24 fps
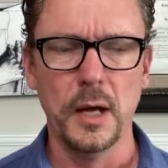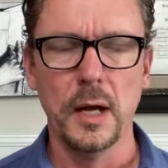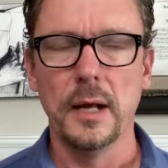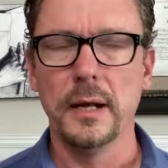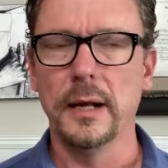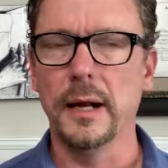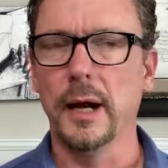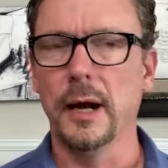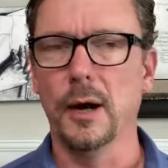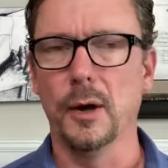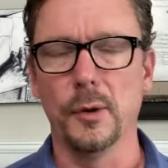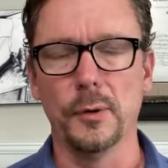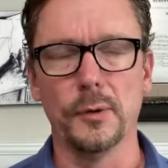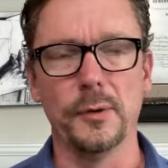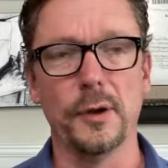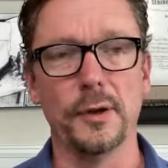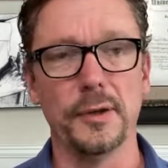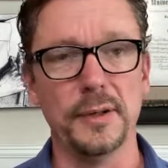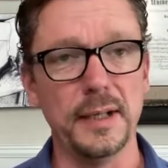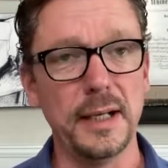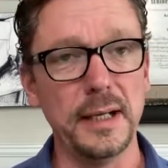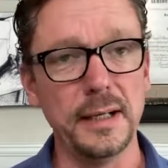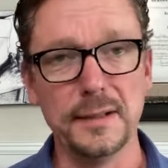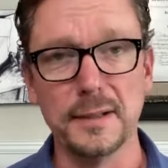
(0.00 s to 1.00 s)
Now, the
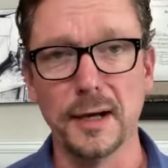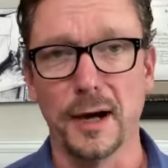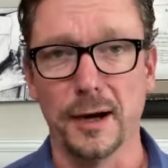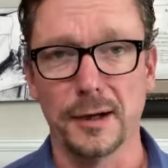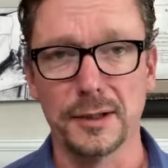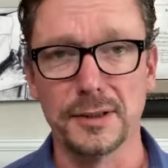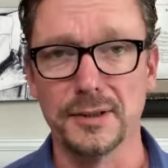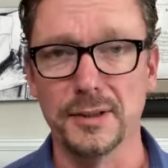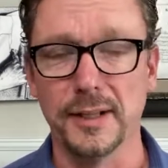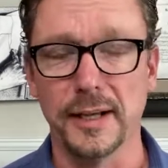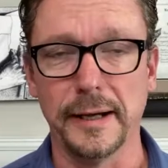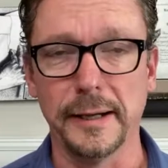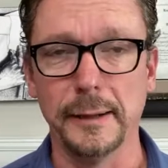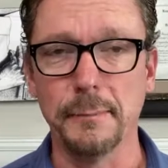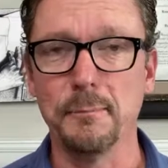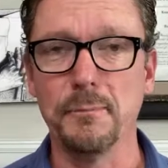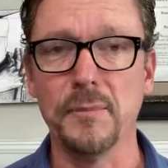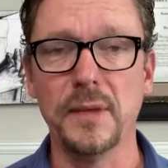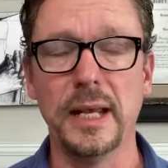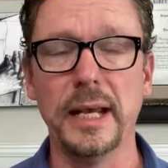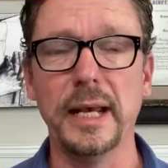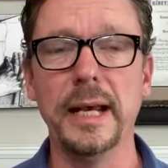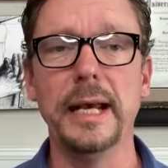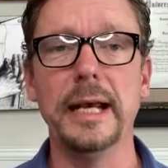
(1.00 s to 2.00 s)
detox thing.
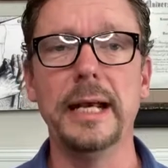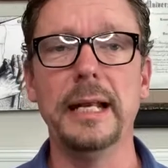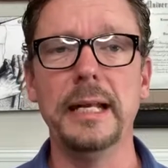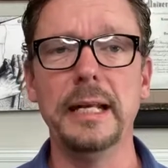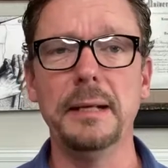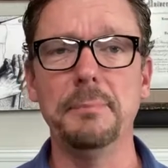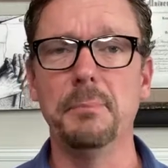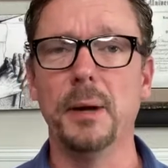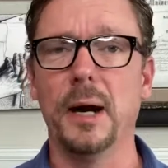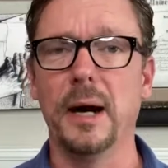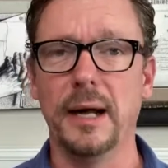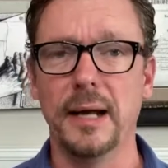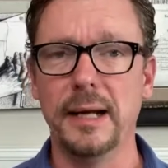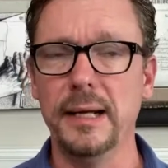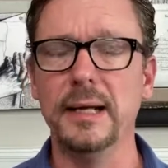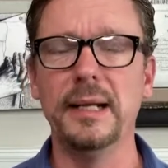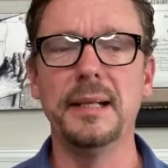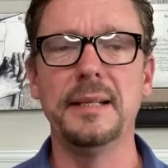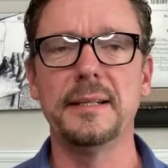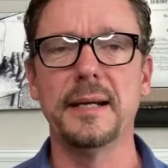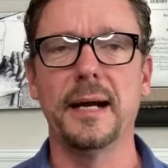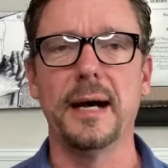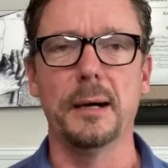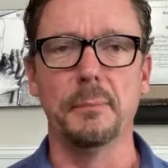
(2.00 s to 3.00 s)

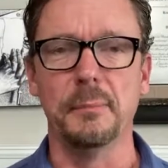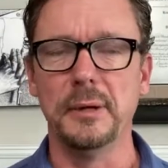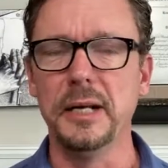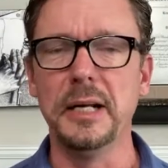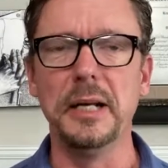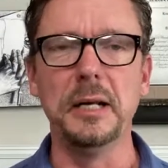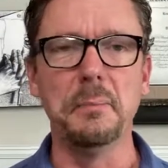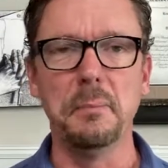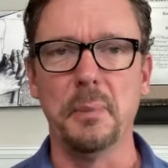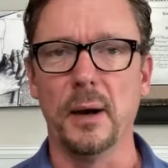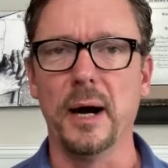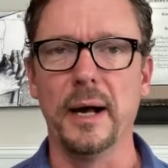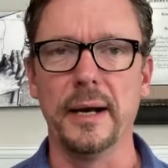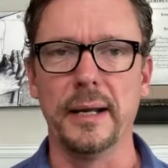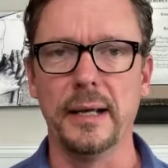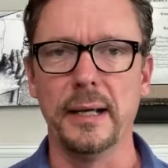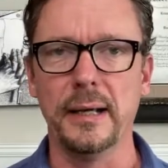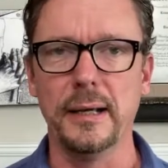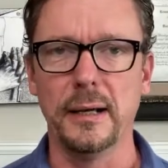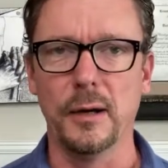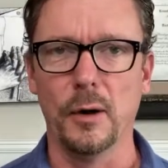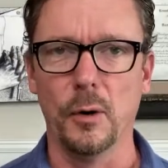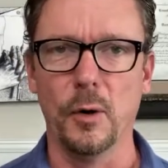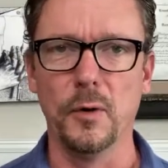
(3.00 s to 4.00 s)
Anytime
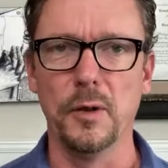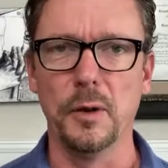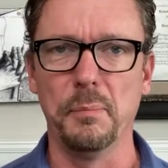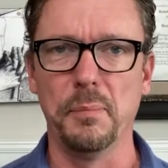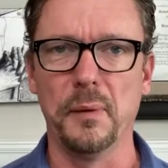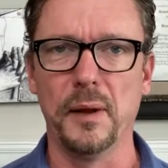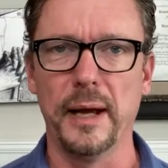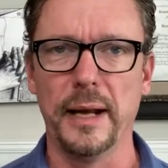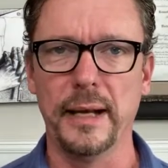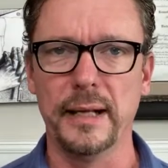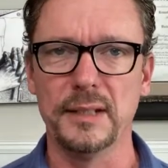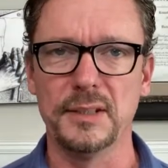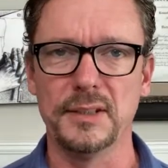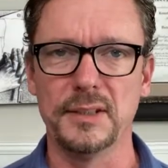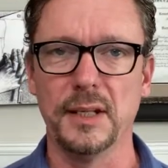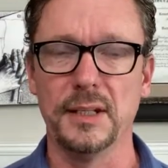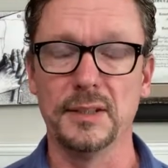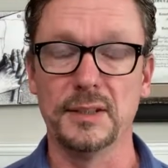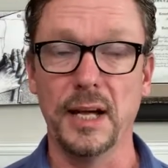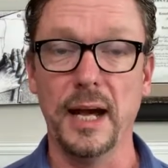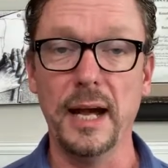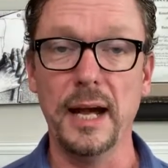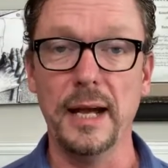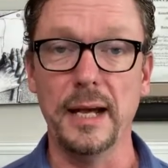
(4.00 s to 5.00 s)
anybody on the planet says,
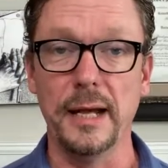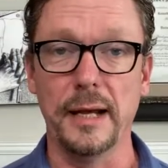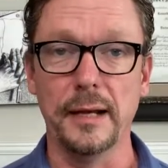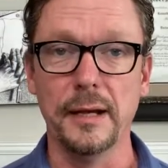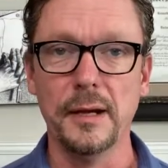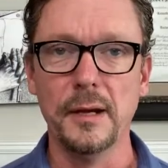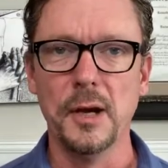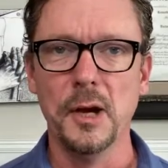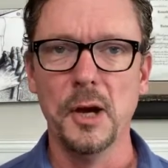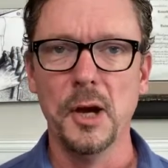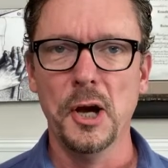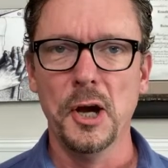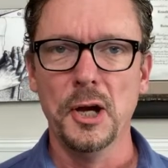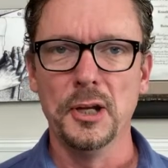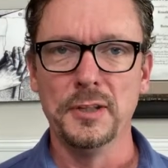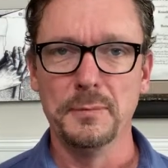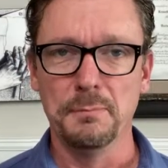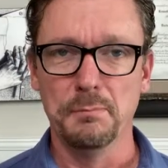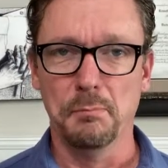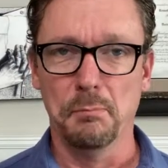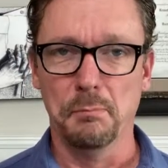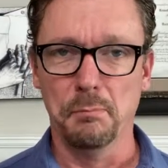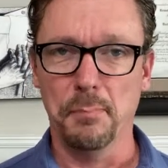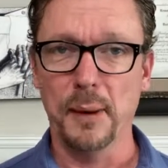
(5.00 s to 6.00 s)
hey,
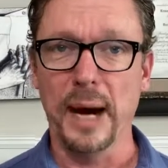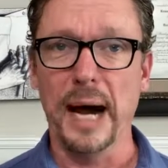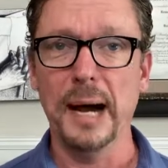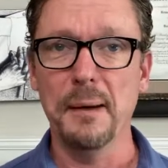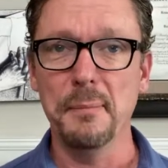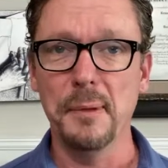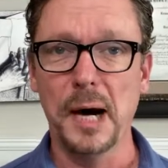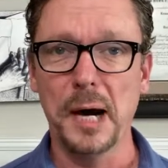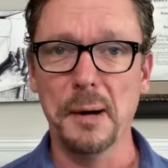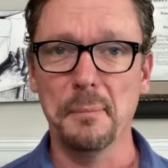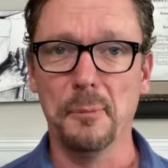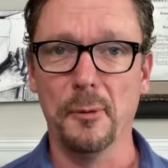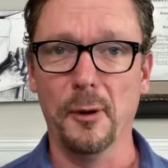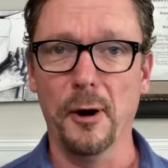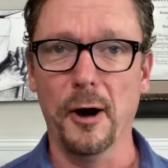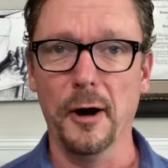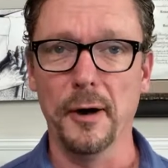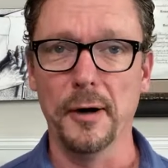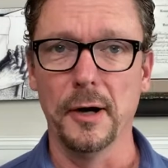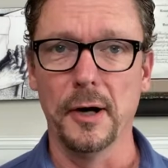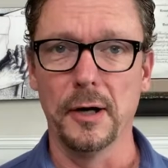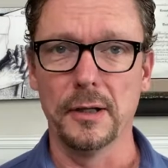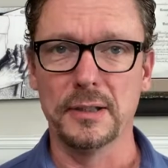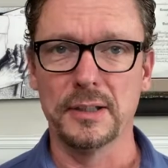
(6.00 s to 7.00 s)
buy my
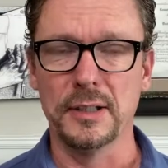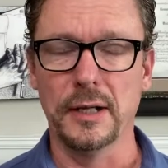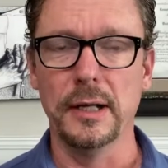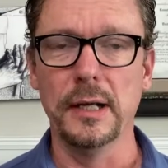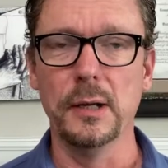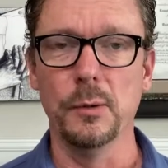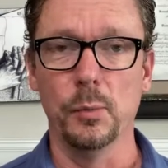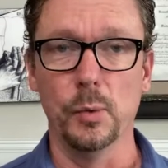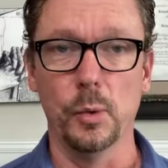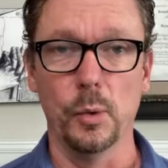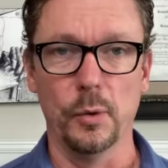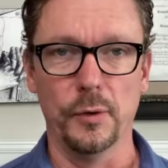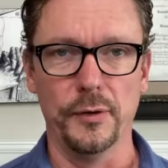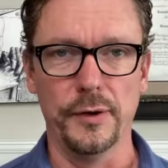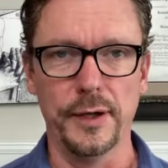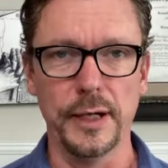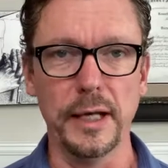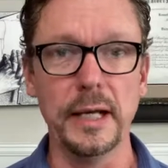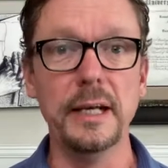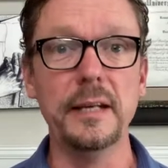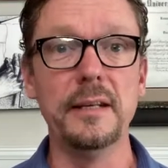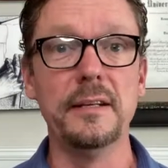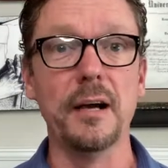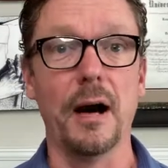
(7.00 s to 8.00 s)
product and it will
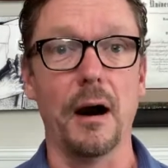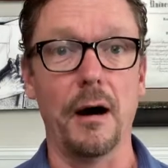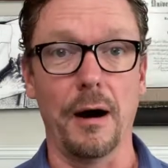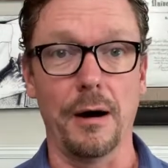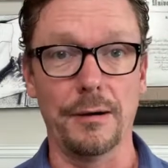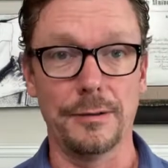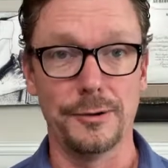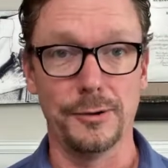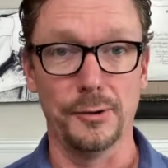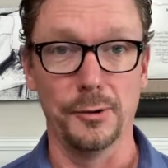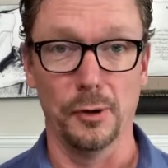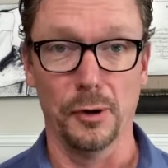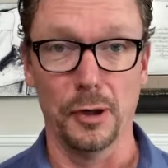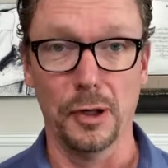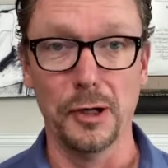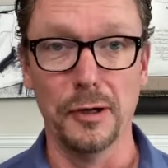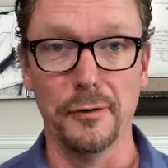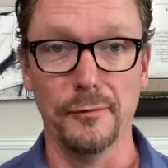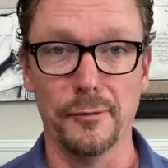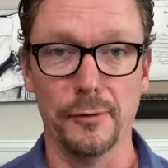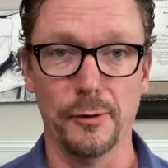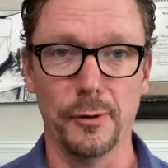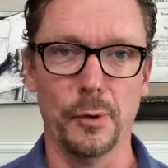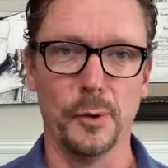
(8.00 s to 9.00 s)
detox your
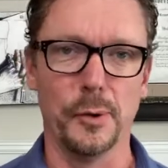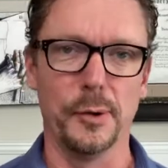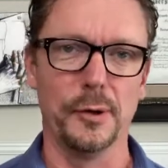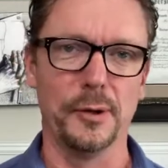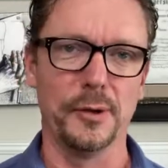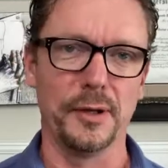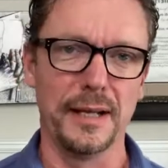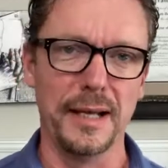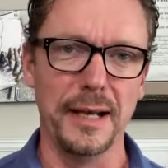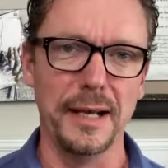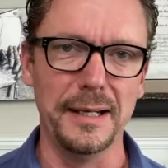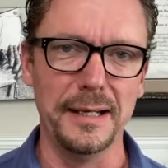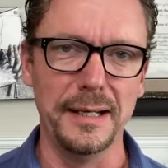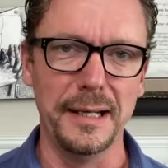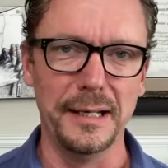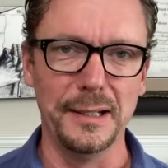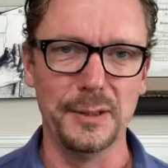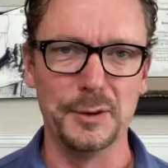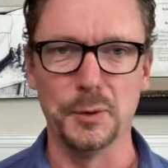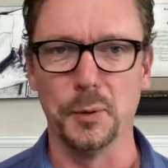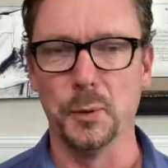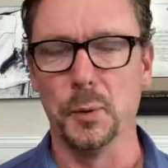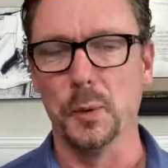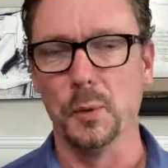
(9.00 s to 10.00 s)
liver or your
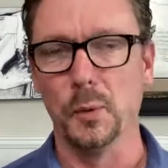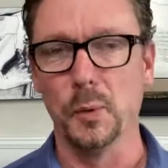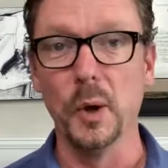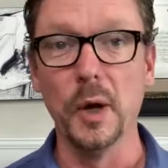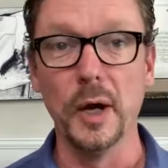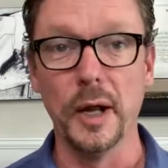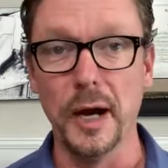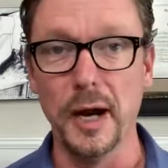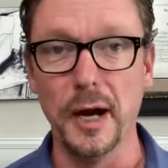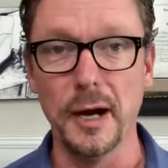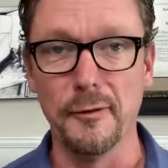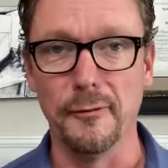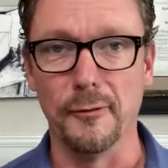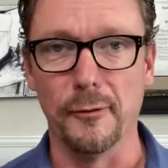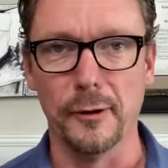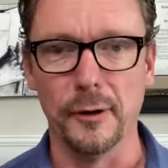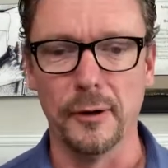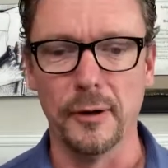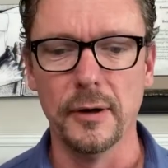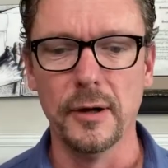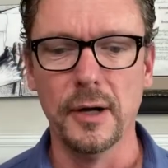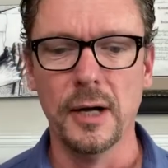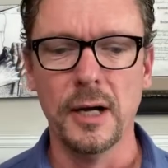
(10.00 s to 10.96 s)
kidneys or whatever,